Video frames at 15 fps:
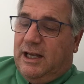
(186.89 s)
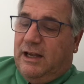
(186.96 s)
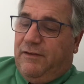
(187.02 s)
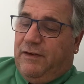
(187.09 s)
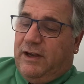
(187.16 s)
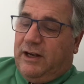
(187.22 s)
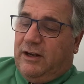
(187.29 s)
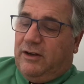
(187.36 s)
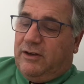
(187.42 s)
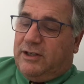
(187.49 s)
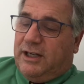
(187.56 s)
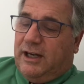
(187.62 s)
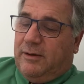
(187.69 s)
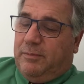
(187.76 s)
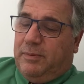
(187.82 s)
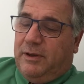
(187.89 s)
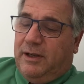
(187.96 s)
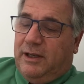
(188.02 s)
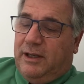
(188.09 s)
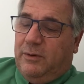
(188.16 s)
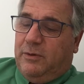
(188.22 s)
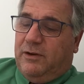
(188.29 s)
If he had looked
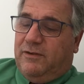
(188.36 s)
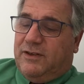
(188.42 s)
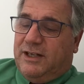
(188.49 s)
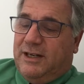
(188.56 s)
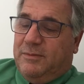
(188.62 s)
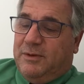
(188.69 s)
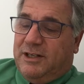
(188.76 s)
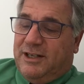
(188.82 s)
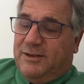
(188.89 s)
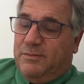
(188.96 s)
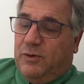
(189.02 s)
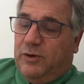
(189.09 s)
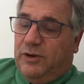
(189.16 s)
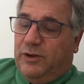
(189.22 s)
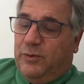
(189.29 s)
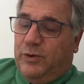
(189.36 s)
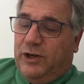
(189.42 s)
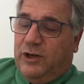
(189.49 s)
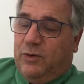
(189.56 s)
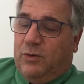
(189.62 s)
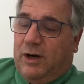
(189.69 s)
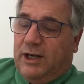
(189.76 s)
up, he would have seen Mrs. Moore in the
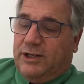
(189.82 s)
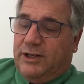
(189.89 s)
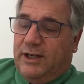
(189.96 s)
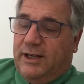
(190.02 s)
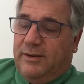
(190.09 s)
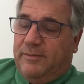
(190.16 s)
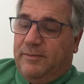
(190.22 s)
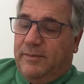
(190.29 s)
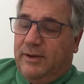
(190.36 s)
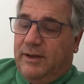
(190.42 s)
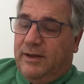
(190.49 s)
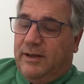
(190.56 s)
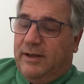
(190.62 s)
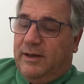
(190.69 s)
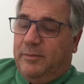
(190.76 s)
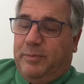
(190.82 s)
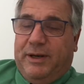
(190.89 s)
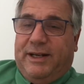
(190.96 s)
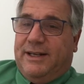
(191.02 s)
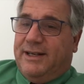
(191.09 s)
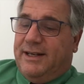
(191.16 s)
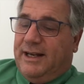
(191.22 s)
window watching him, but
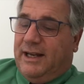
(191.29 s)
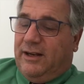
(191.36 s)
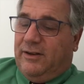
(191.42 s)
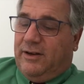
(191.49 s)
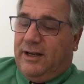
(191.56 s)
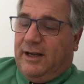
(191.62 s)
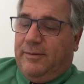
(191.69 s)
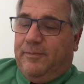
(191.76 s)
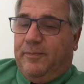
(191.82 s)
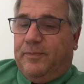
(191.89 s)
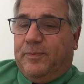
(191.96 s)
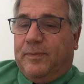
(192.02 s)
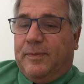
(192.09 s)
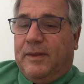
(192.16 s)
he did not look up.